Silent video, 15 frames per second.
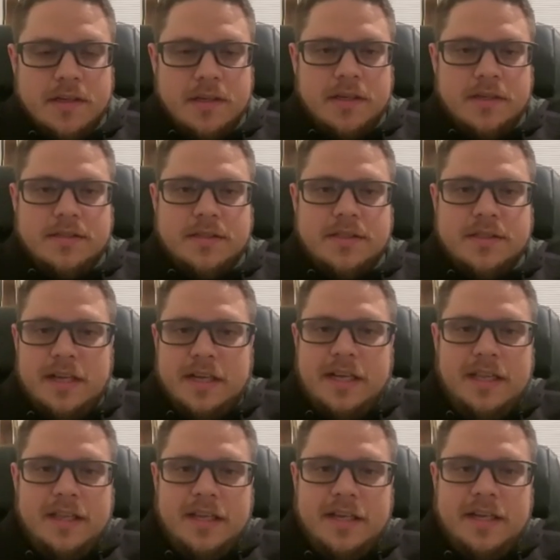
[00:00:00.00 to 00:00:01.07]
Because it's like
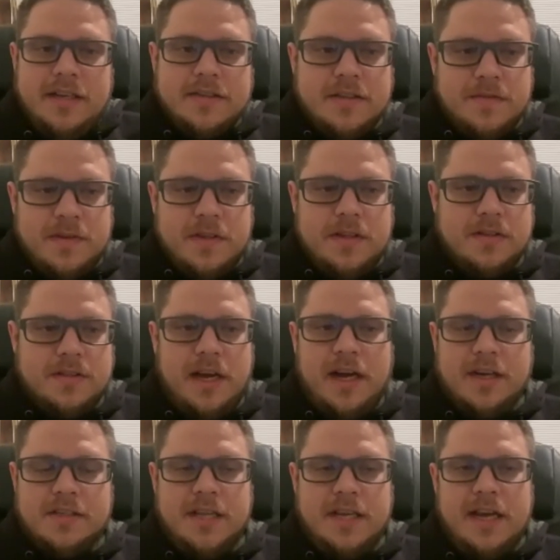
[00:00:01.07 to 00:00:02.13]
anything else. If there's
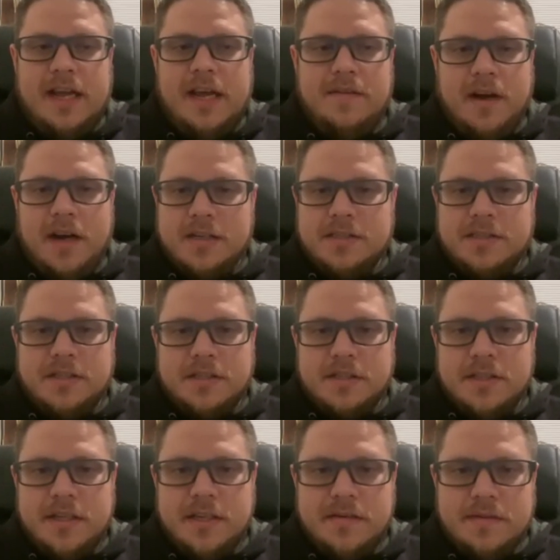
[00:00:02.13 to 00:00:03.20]
oxygen, they got to have oxygen to
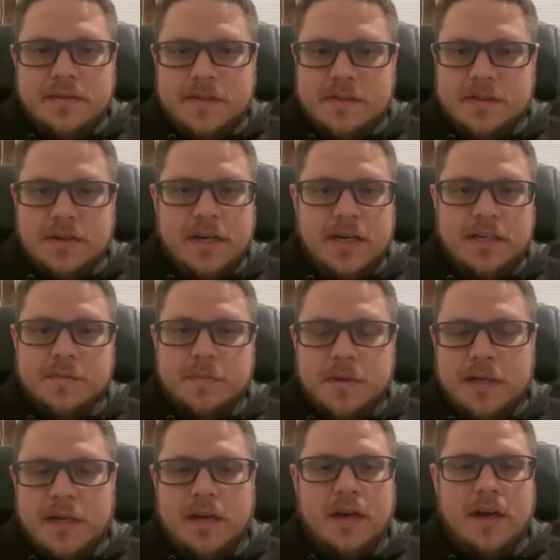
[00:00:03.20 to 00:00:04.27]
live. If it's green, it's
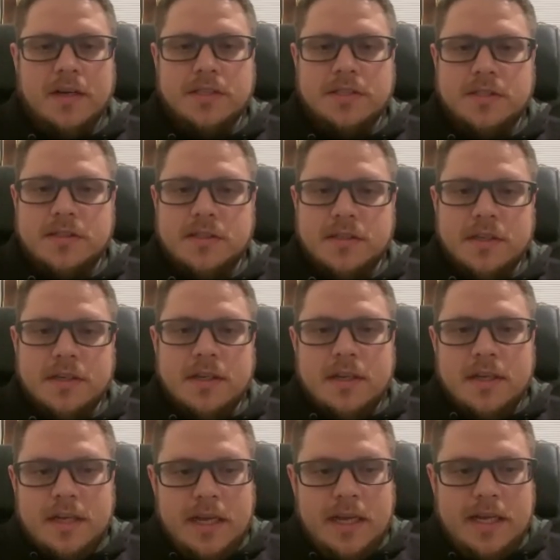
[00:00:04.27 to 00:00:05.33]
putting out oxygen.
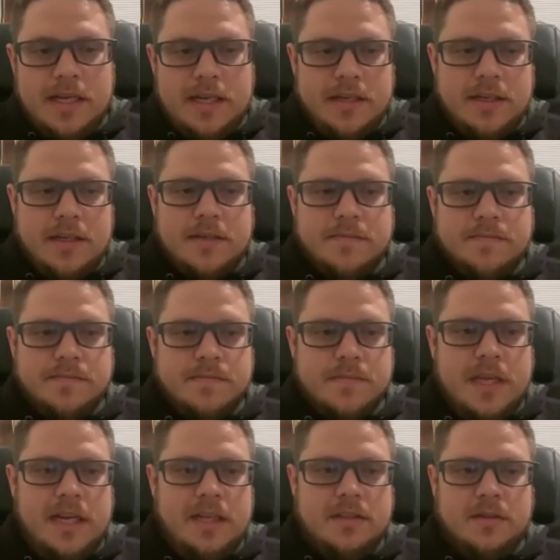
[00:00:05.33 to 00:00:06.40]
And
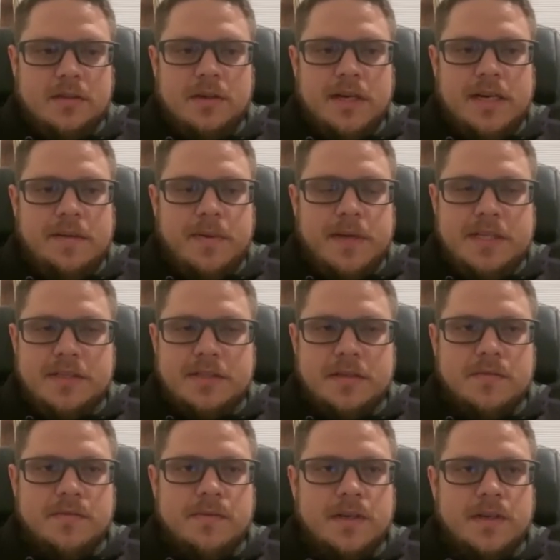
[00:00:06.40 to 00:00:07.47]
any little green piece
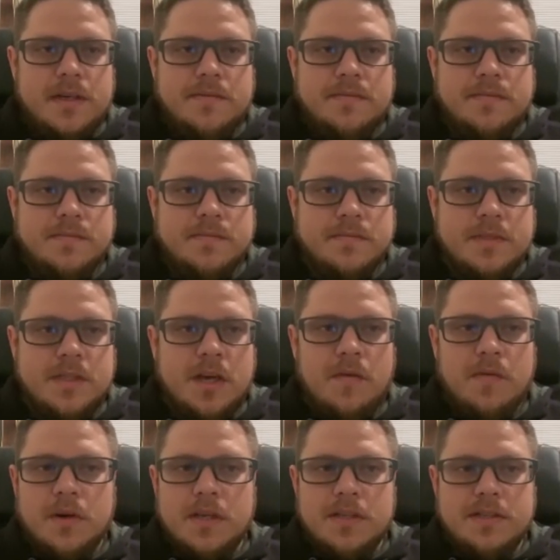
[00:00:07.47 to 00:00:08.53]
of
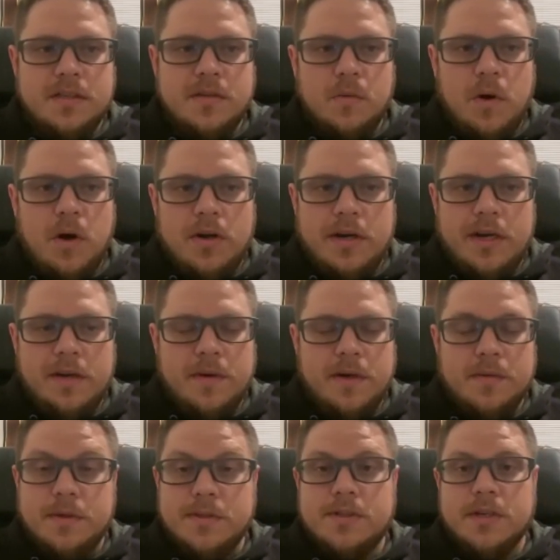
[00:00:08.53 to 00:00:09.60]
cover it's in the water anywhere.
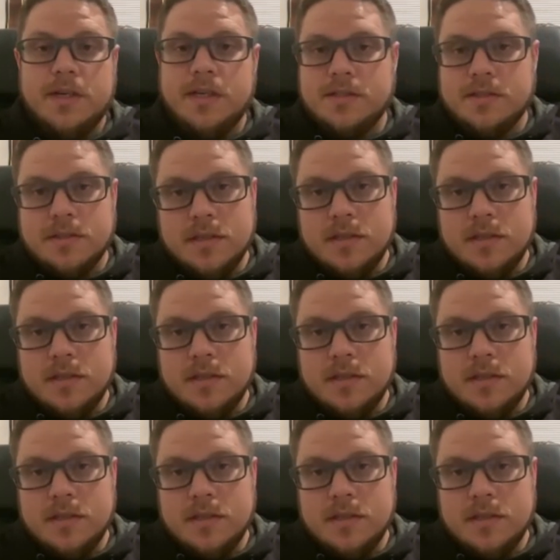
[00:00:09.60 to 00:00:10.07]
Woods Creek's,